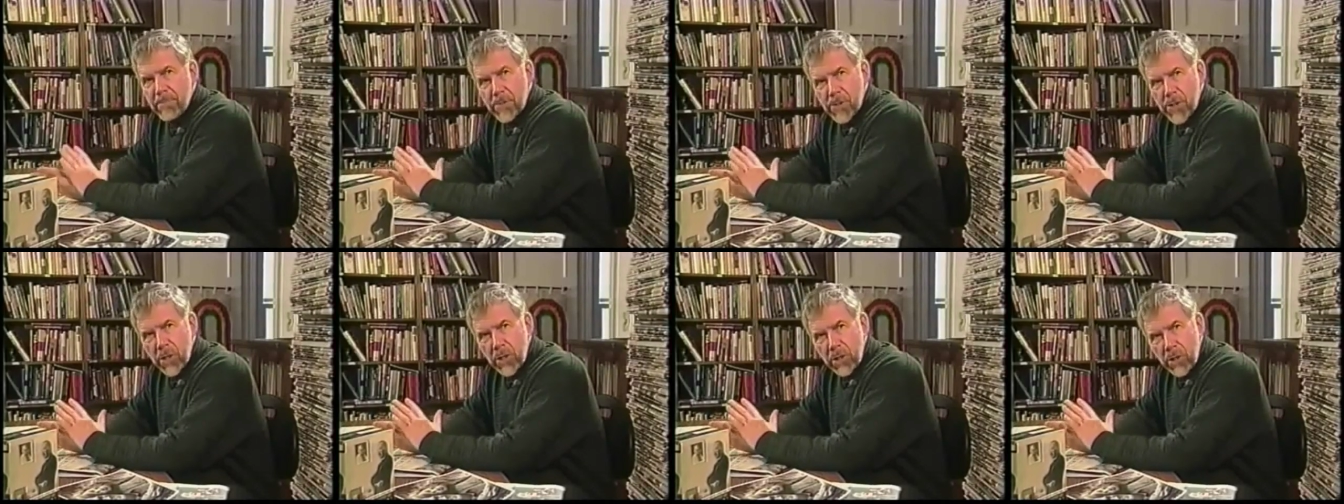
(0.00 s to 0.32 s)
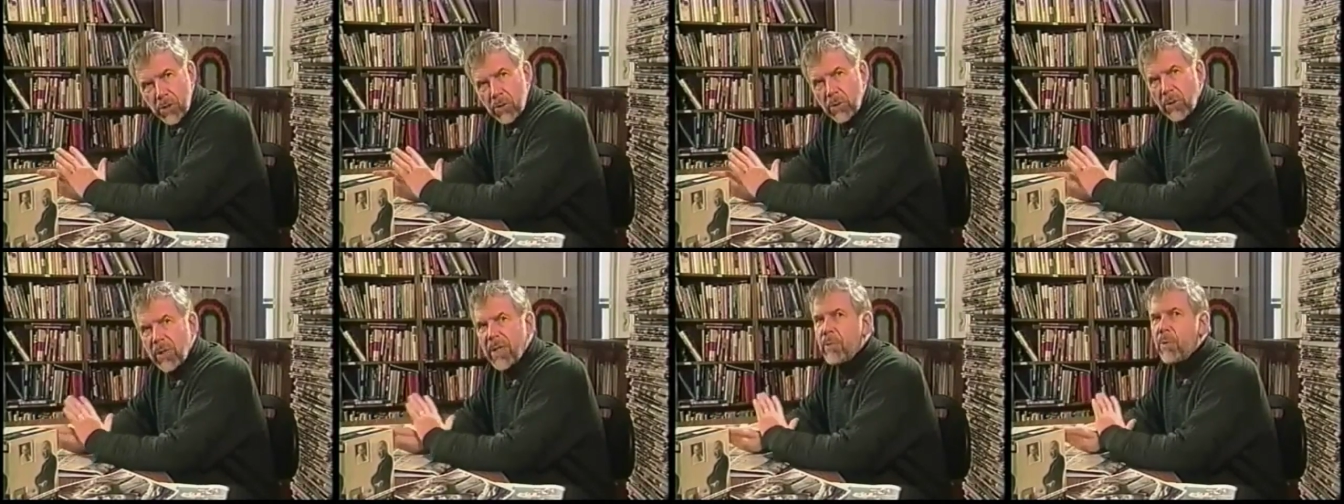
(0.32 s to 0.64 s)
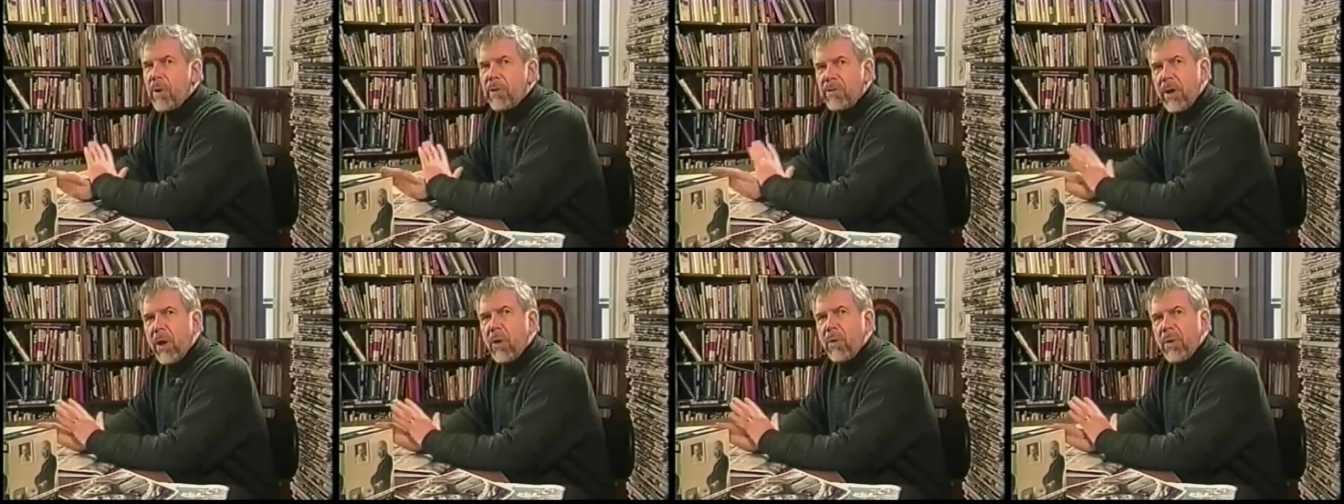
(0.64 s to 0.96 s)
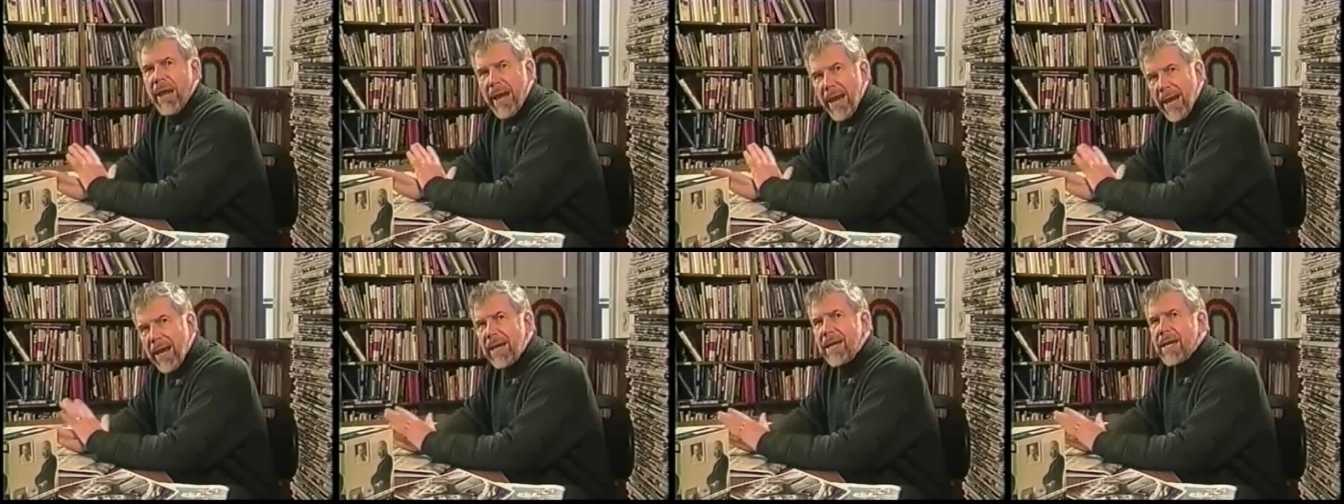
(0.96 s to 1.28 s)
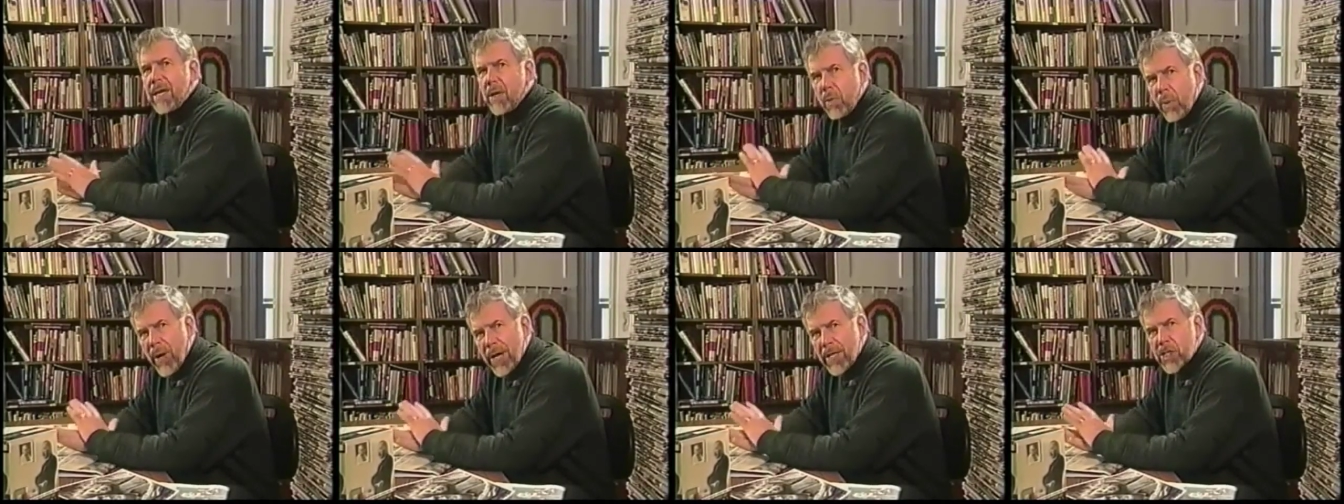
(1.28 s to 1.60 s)
absolutely without
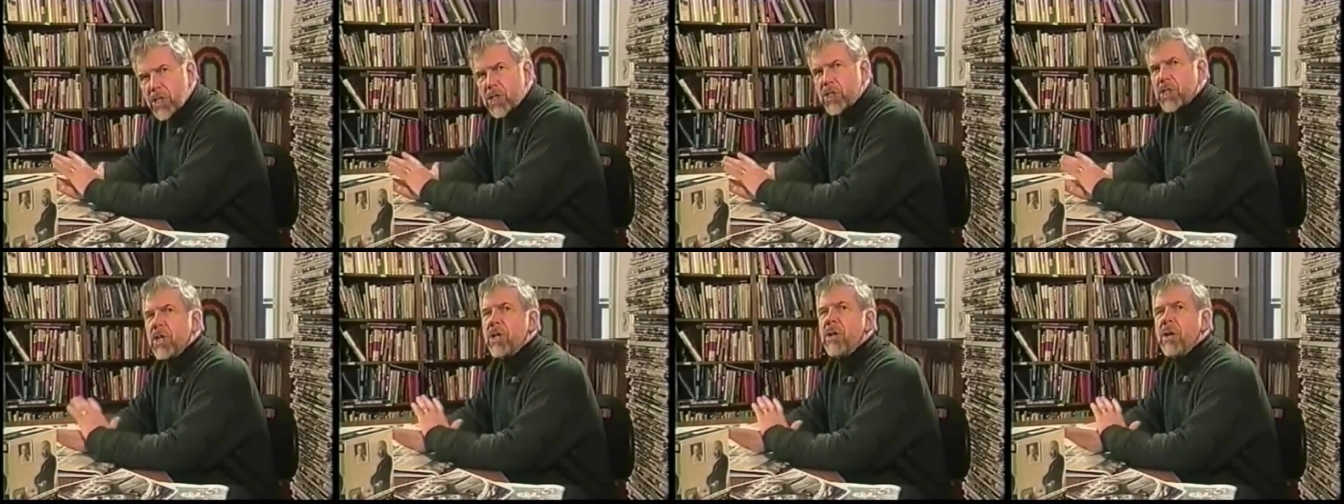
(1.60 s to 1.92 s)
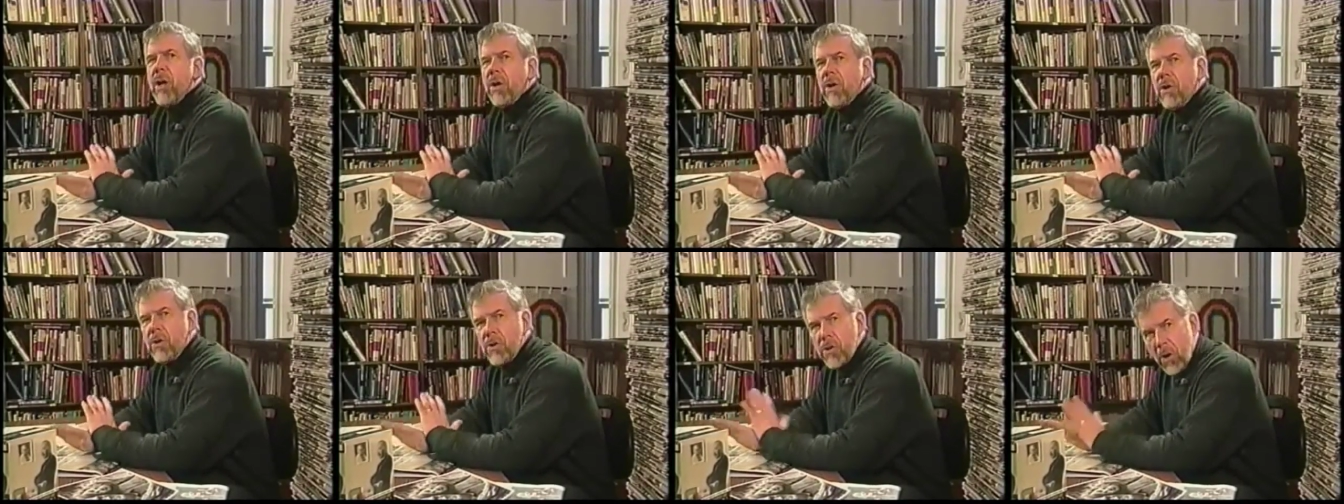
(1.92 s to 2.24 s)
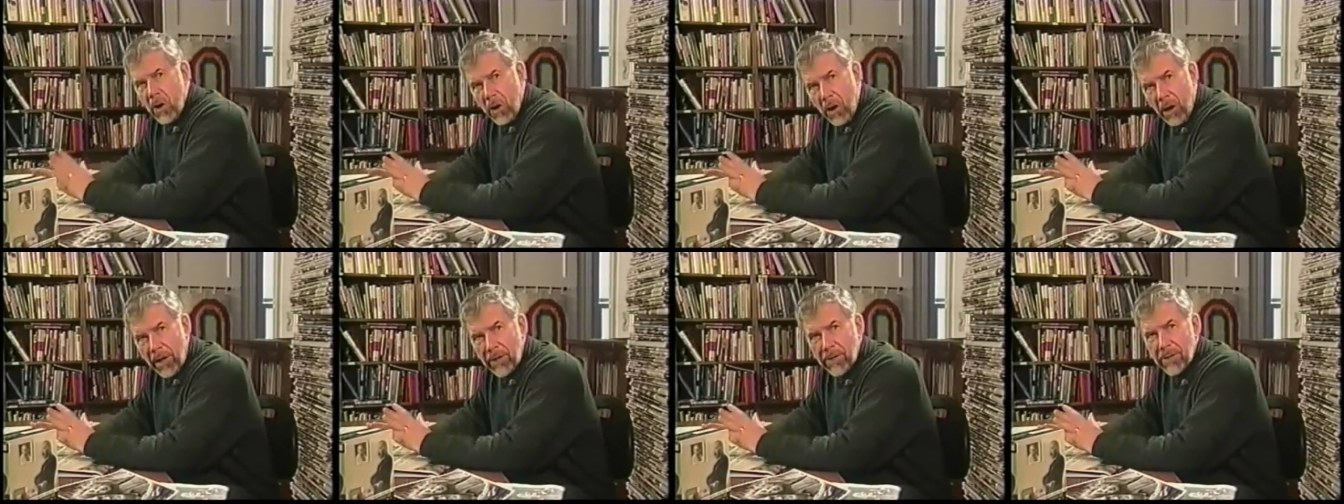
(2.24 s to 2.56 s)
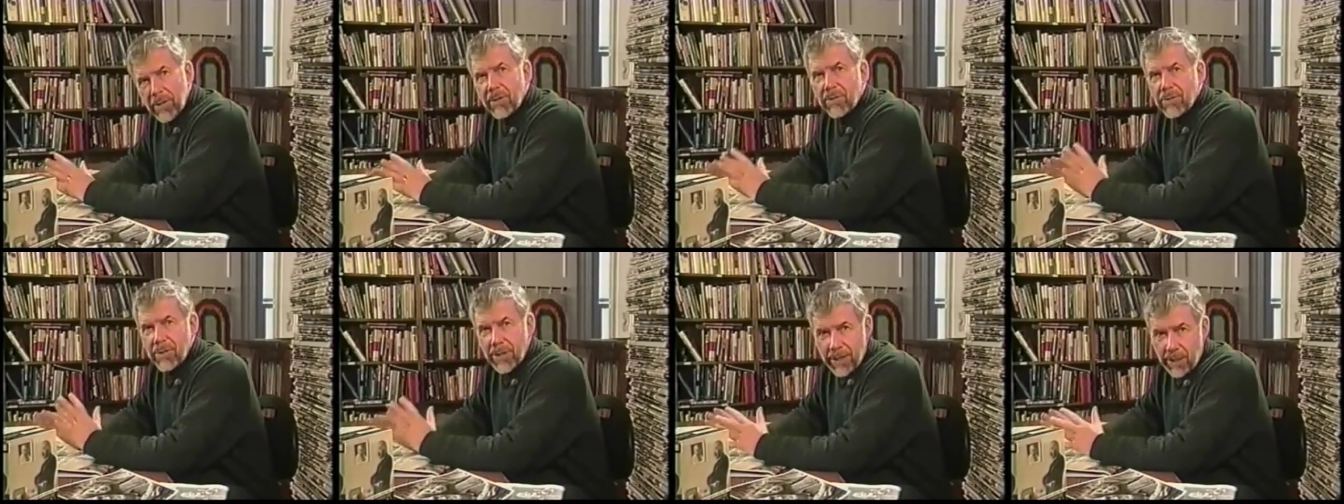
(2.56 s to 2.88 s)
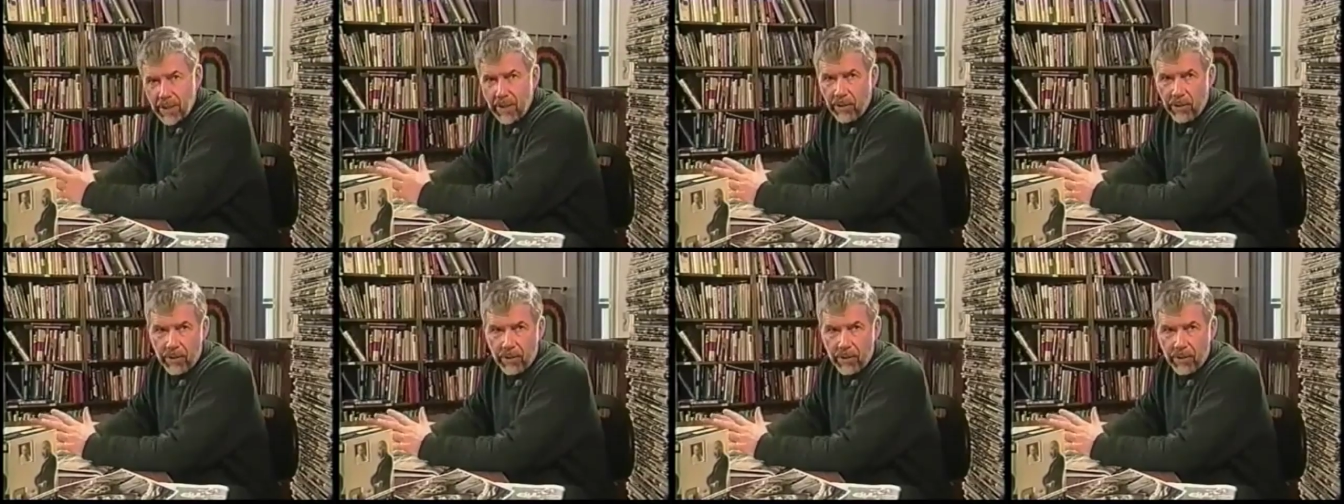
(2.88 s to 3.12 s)
any question, not the